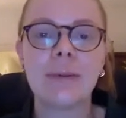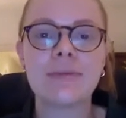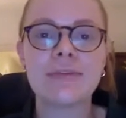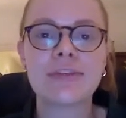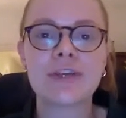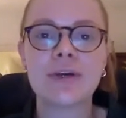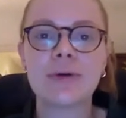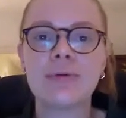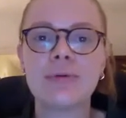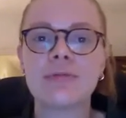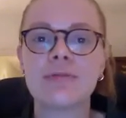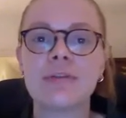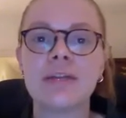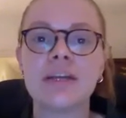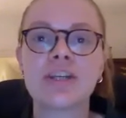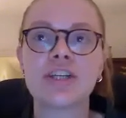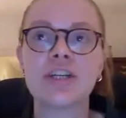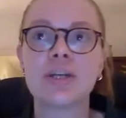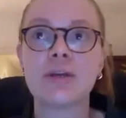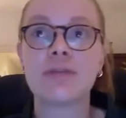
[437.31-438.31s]
So
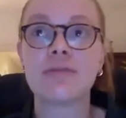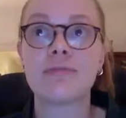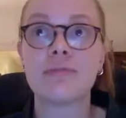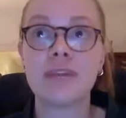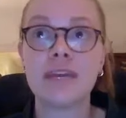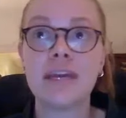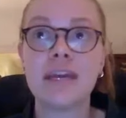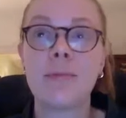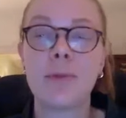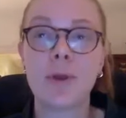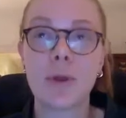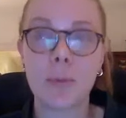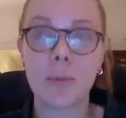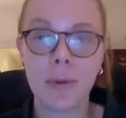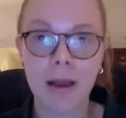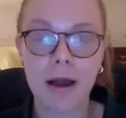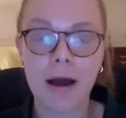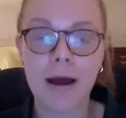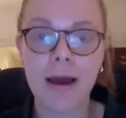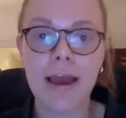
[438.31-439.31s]
initially with me, when
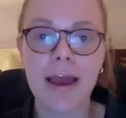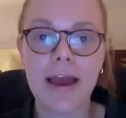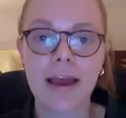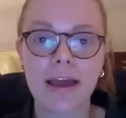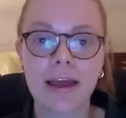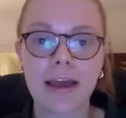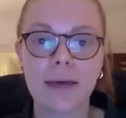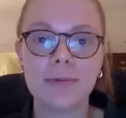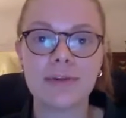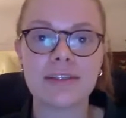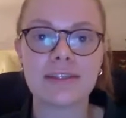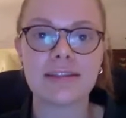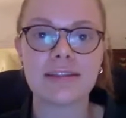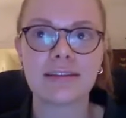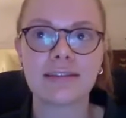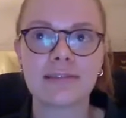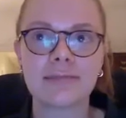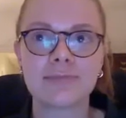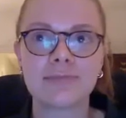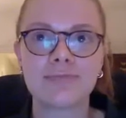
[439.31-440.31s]
applying, it was
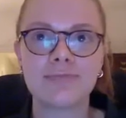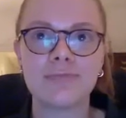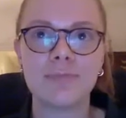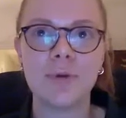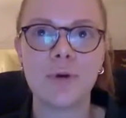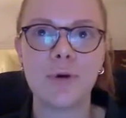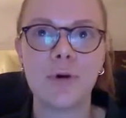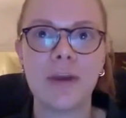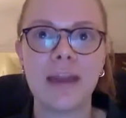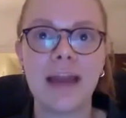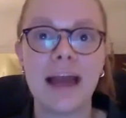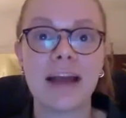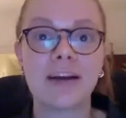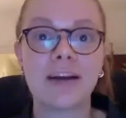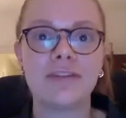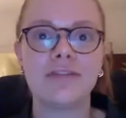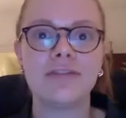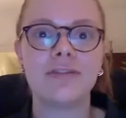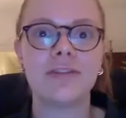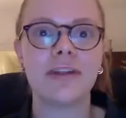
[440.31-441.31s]
more lack
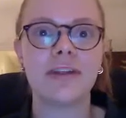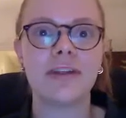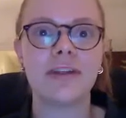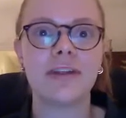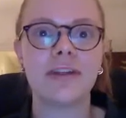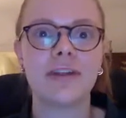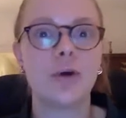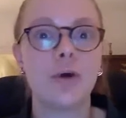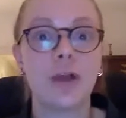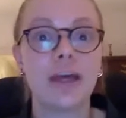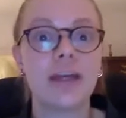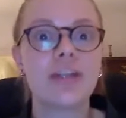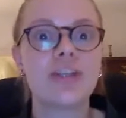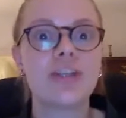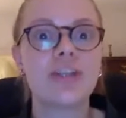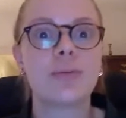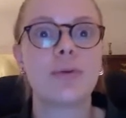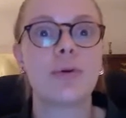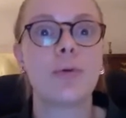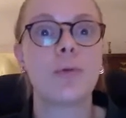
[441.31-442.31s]
of knowledge
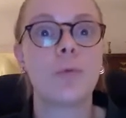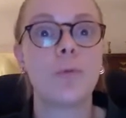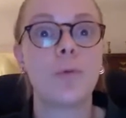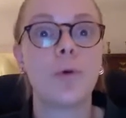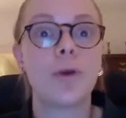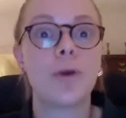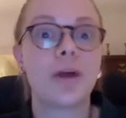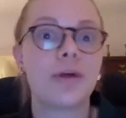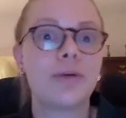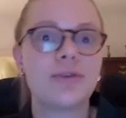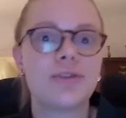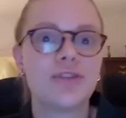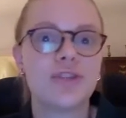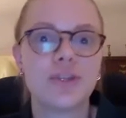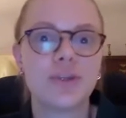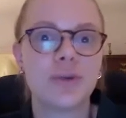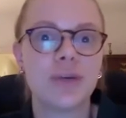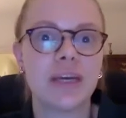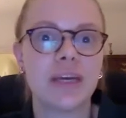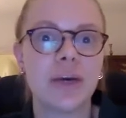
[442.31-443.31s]
about what I was
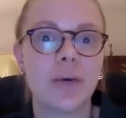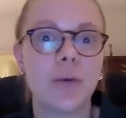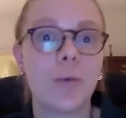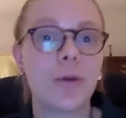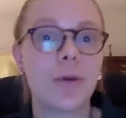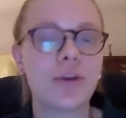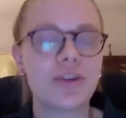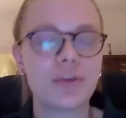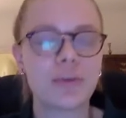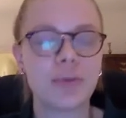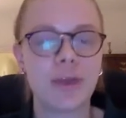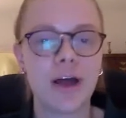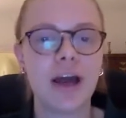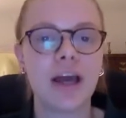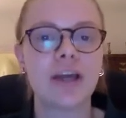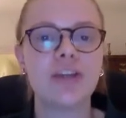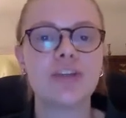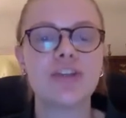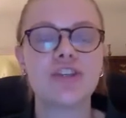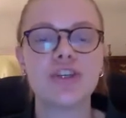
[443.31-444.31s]
doing or what I was
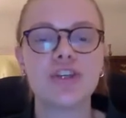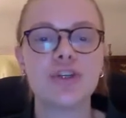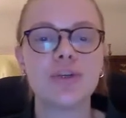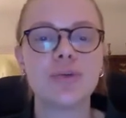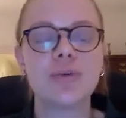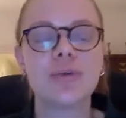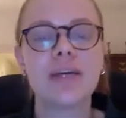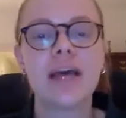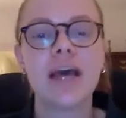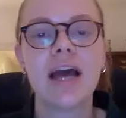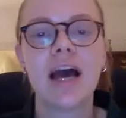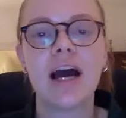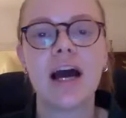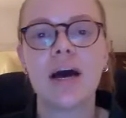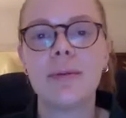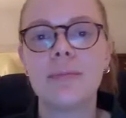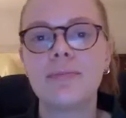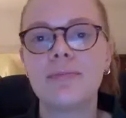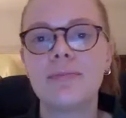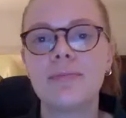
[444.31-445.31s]
applying to.
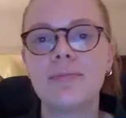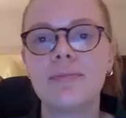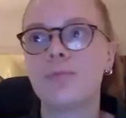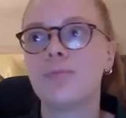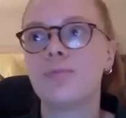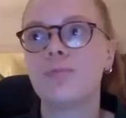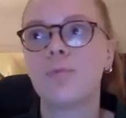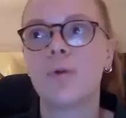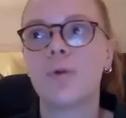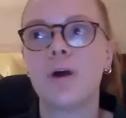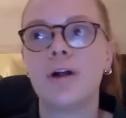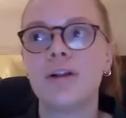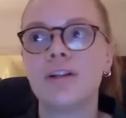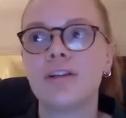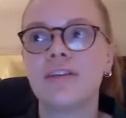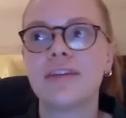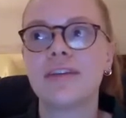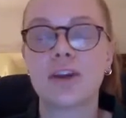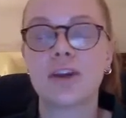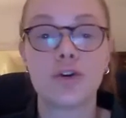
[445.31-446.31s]
The world
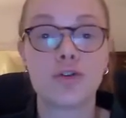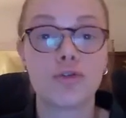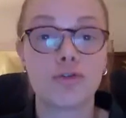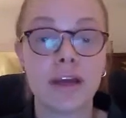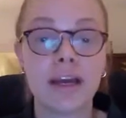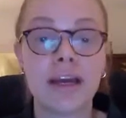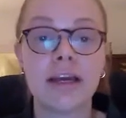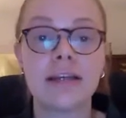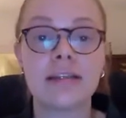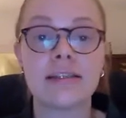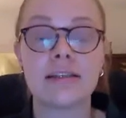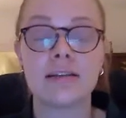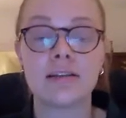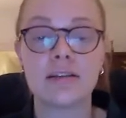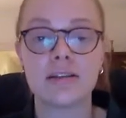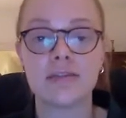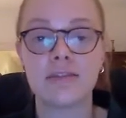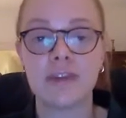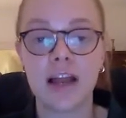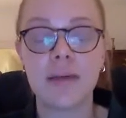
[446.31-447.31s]
of like careers
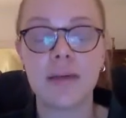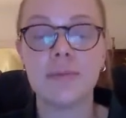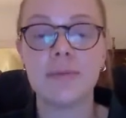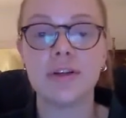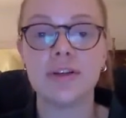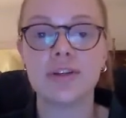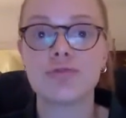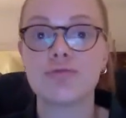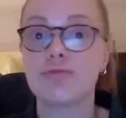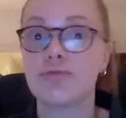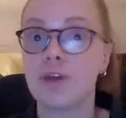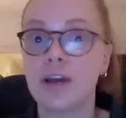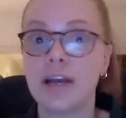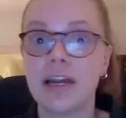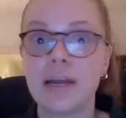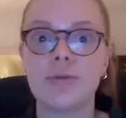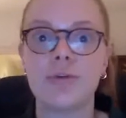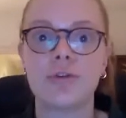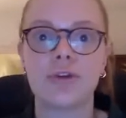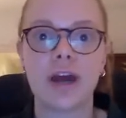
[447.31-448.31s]
and developments
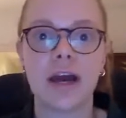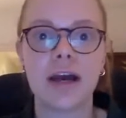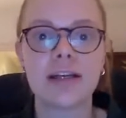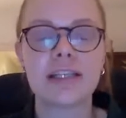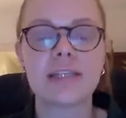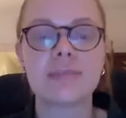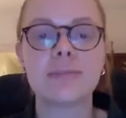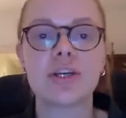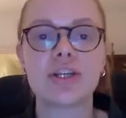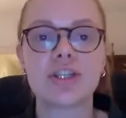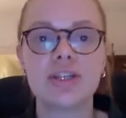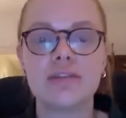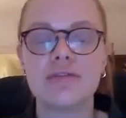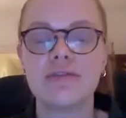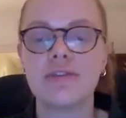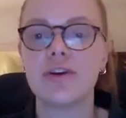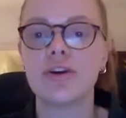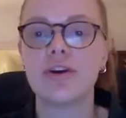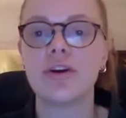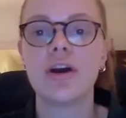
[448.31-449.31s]
really progressed, especially
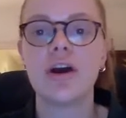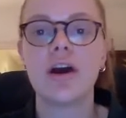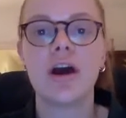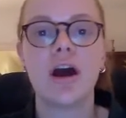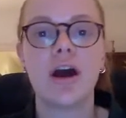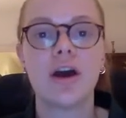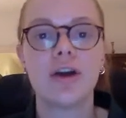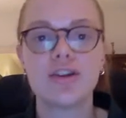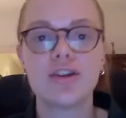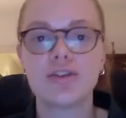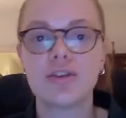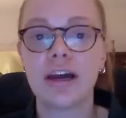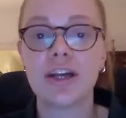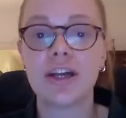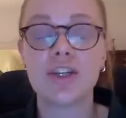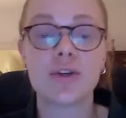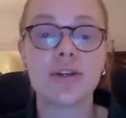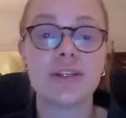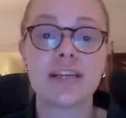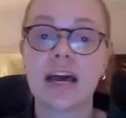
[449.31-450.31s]
for
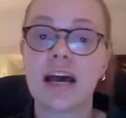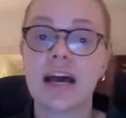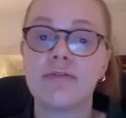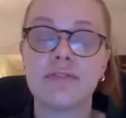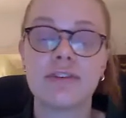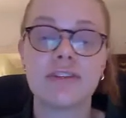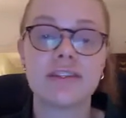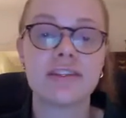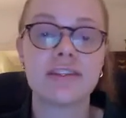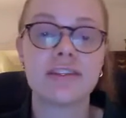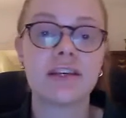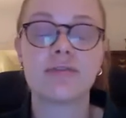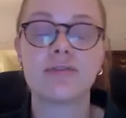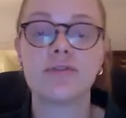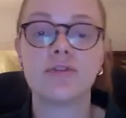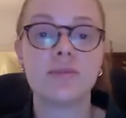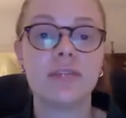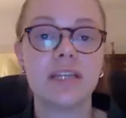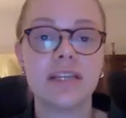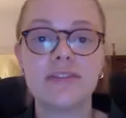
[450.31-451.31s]
undergraduates and for sixth
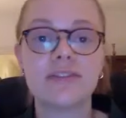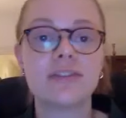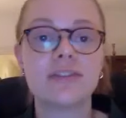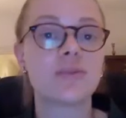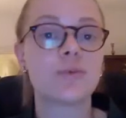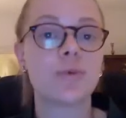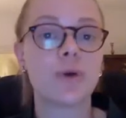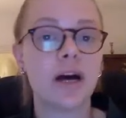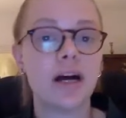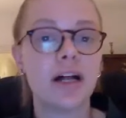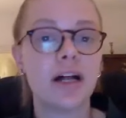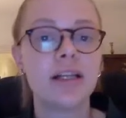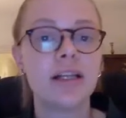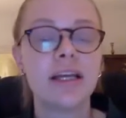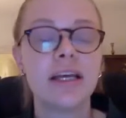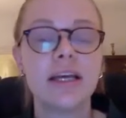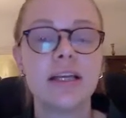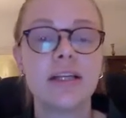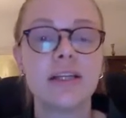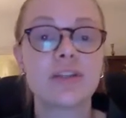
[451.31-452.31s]
form leavers as well. And
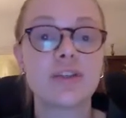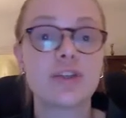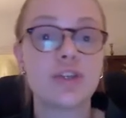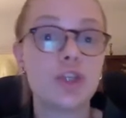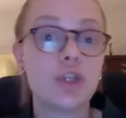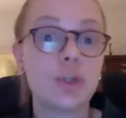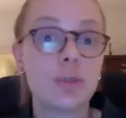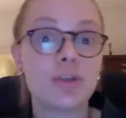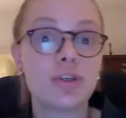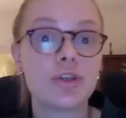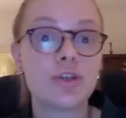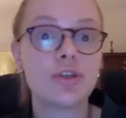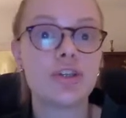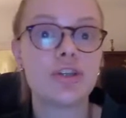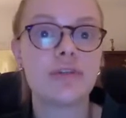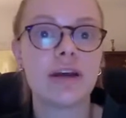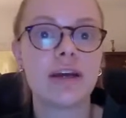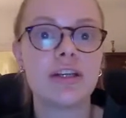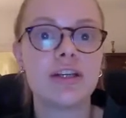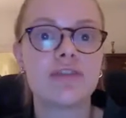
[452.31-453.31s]
there's a huge opportunity
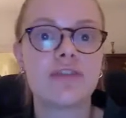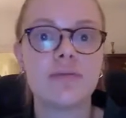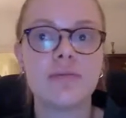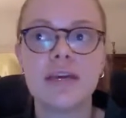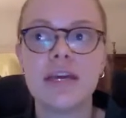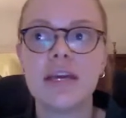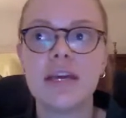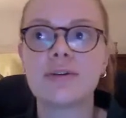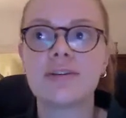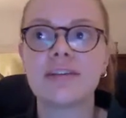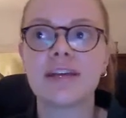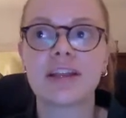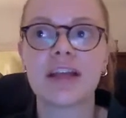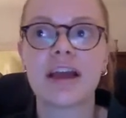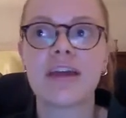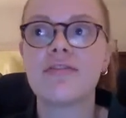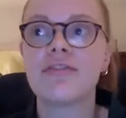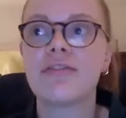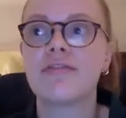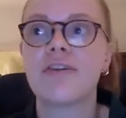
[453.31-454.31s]
range. For me, it was like
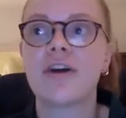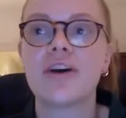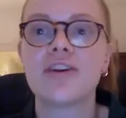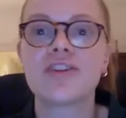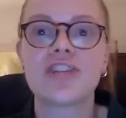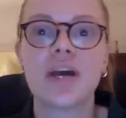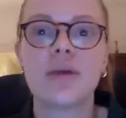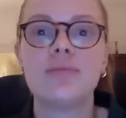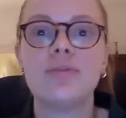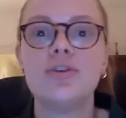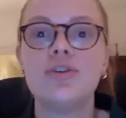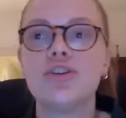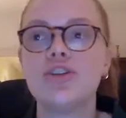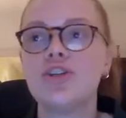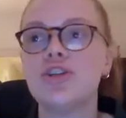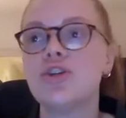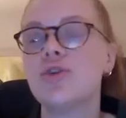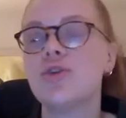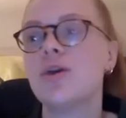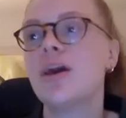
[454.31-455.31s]
the first time you
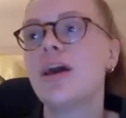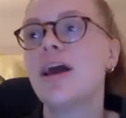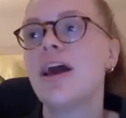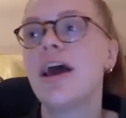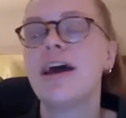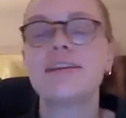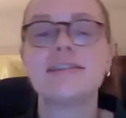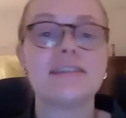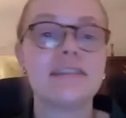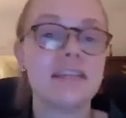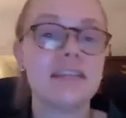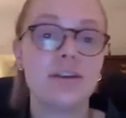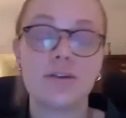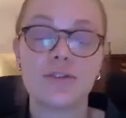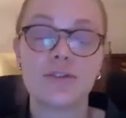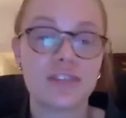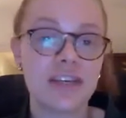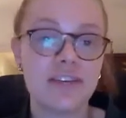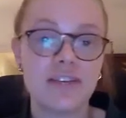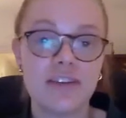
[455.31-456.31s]
do your
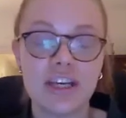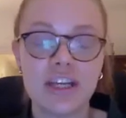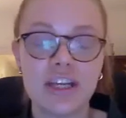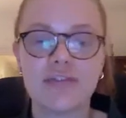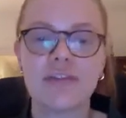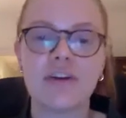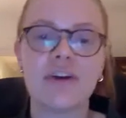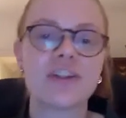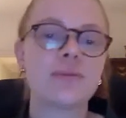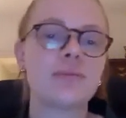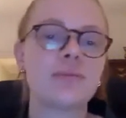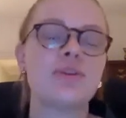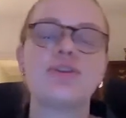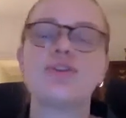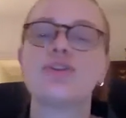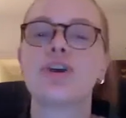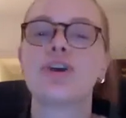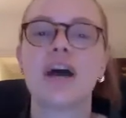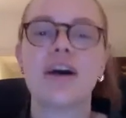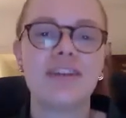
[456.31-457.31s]
CV, the first time you
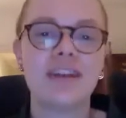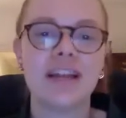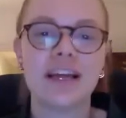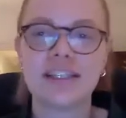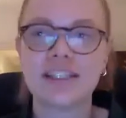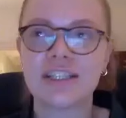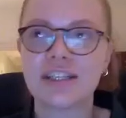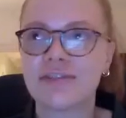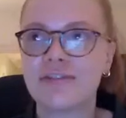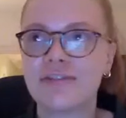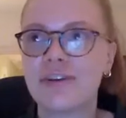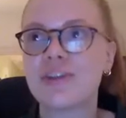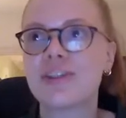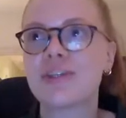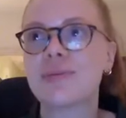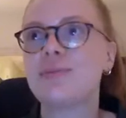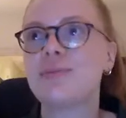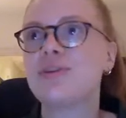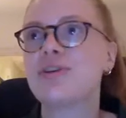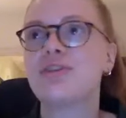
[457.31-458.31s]
do a cover letter, the first
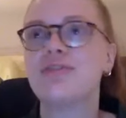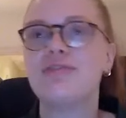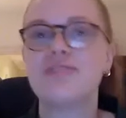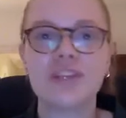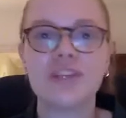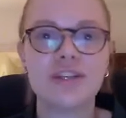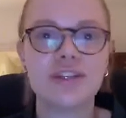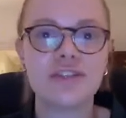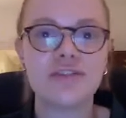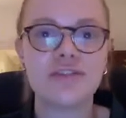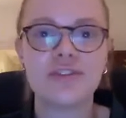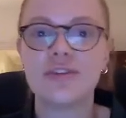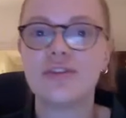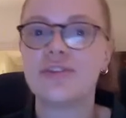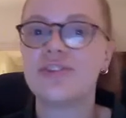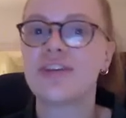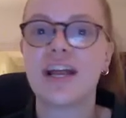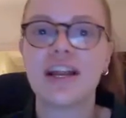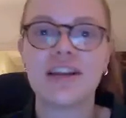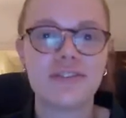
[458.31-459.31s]
time you do a video interview, a
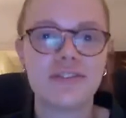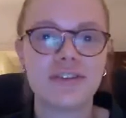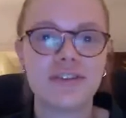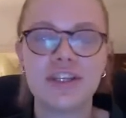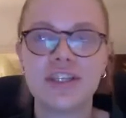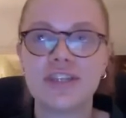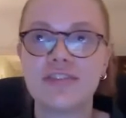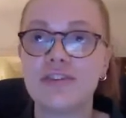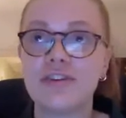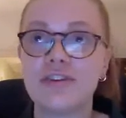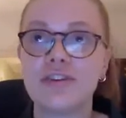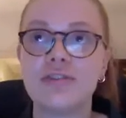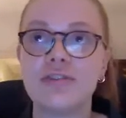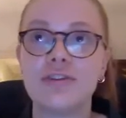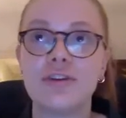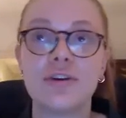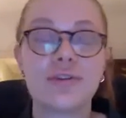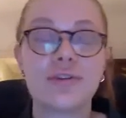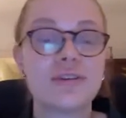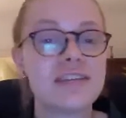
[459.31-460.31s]
telephone interview,
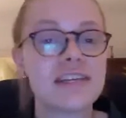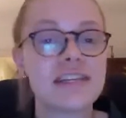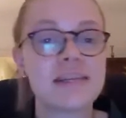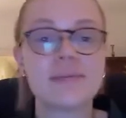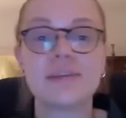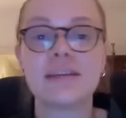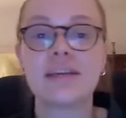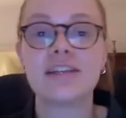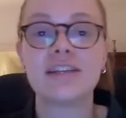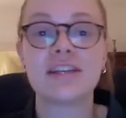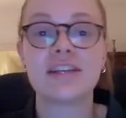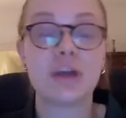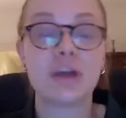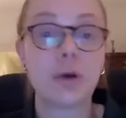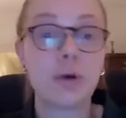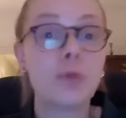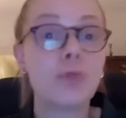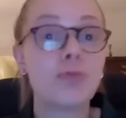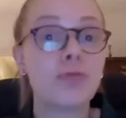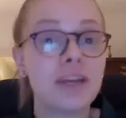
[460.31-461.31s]
you go to an assessment center, they're
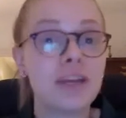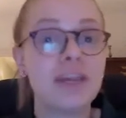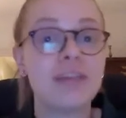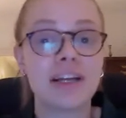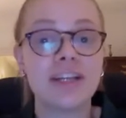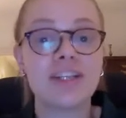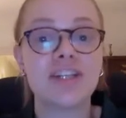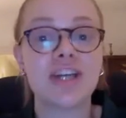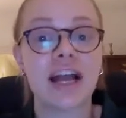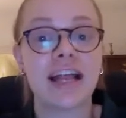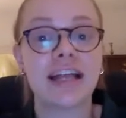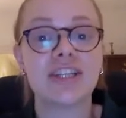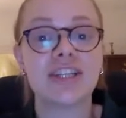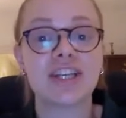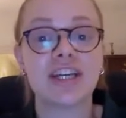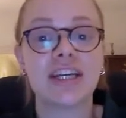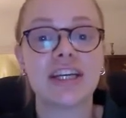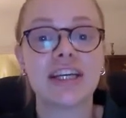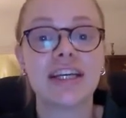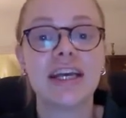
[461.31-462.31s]
all really, really
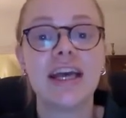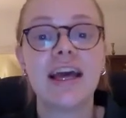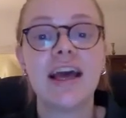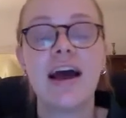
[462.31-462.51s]
challenging.